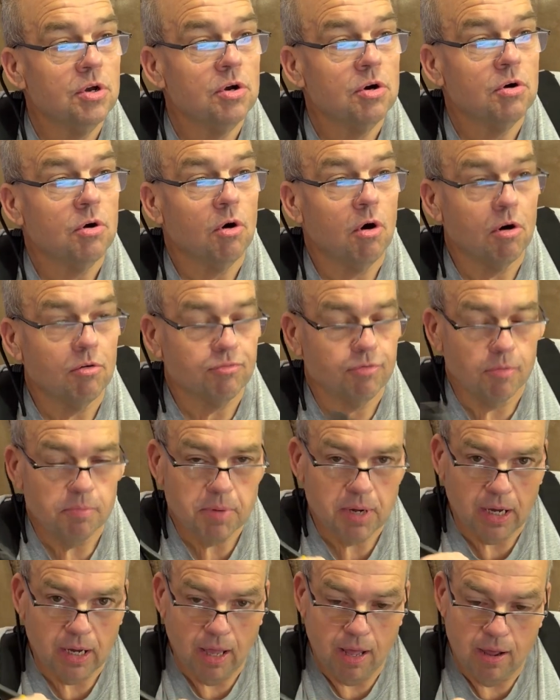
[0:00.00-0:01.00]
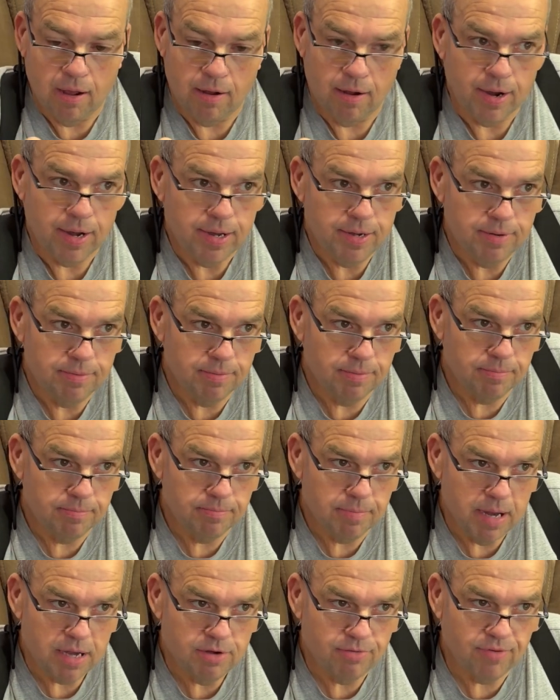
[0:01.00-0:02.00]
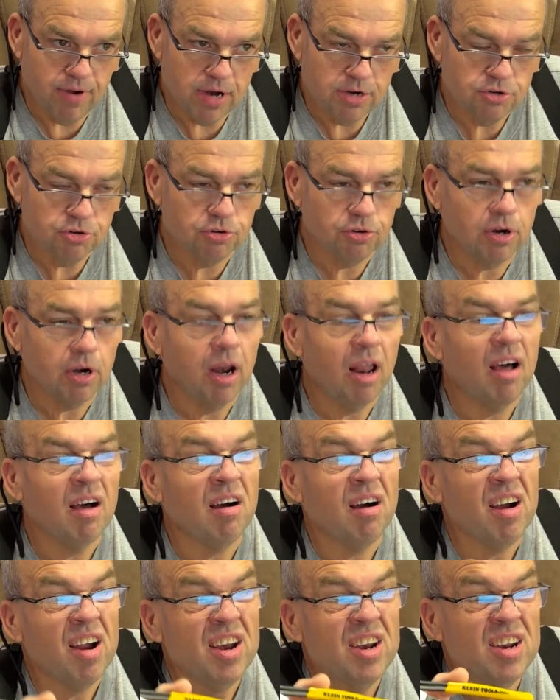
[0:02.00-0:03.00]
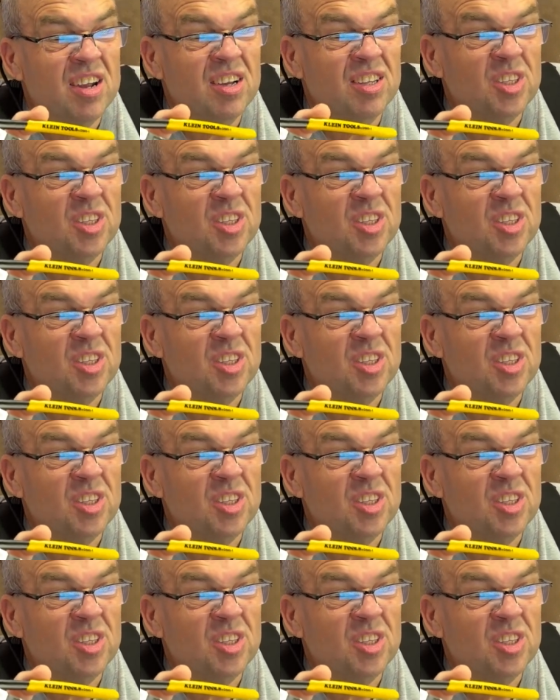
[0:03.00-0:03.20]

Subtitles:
are from Klein, manufacturer Klein.